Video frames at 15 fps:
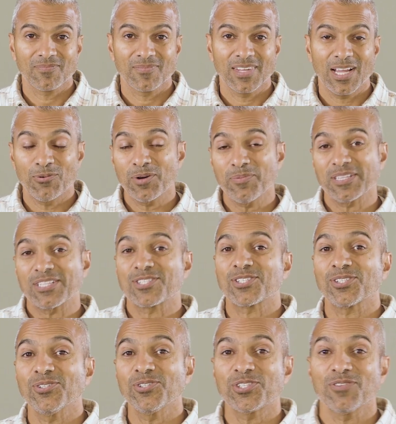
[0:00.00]
And what about the
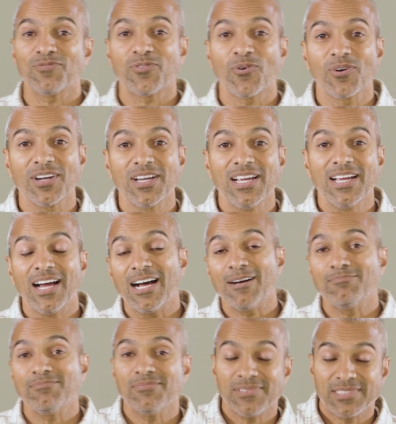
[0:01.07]
solution for
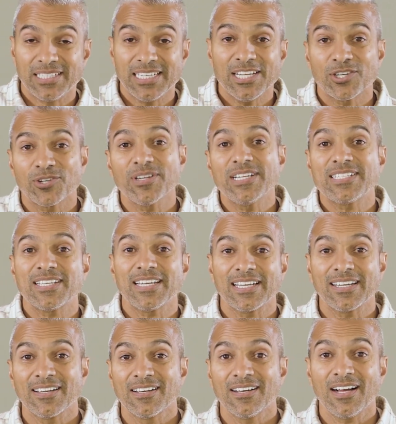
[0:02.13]

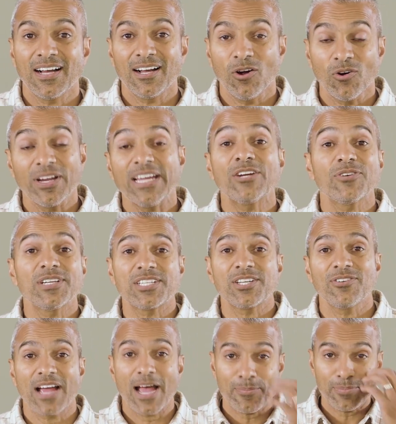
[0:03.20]
decreasing or increasing
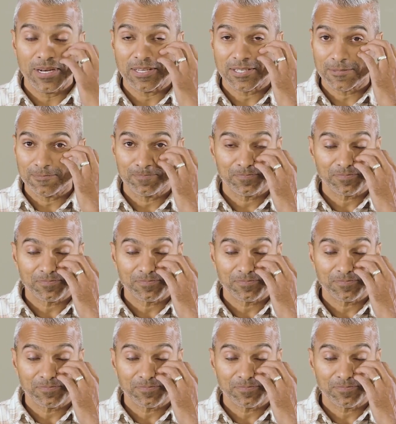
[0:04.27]
your happiness?